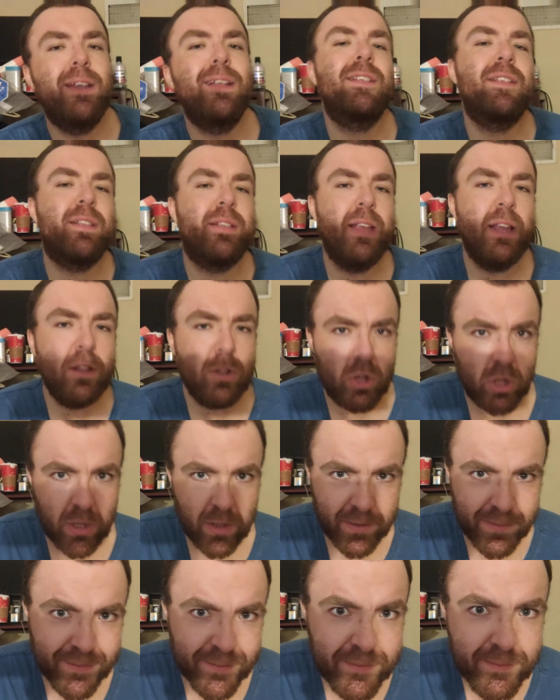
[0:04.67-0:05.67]

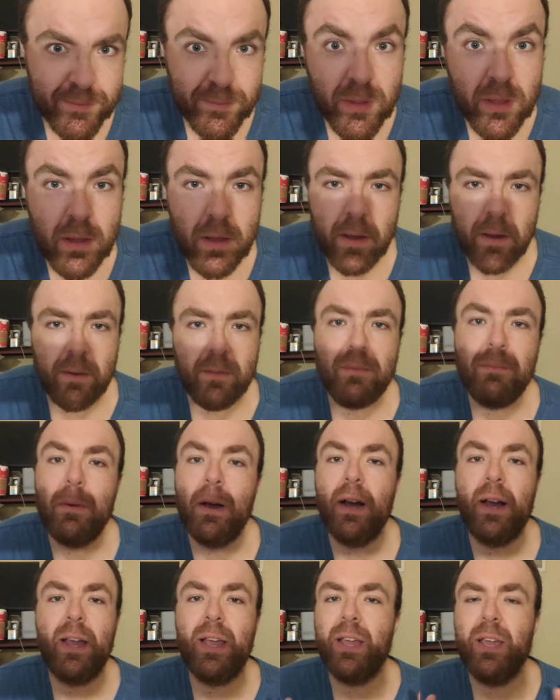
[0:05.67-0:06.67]
extension of
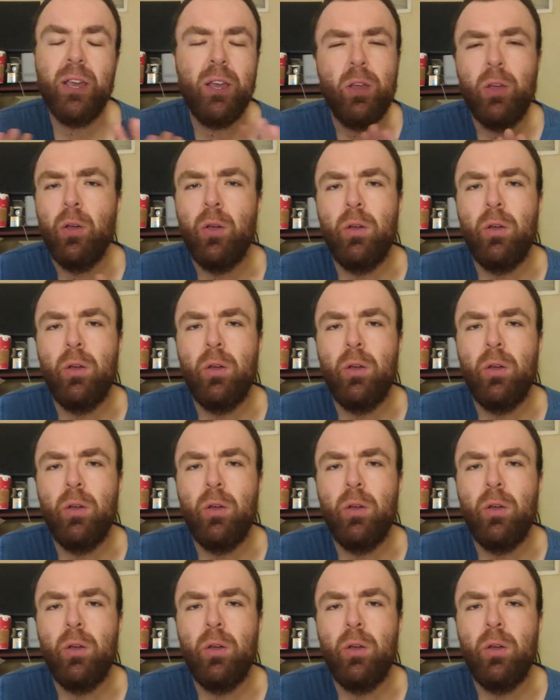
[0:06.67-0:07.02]
my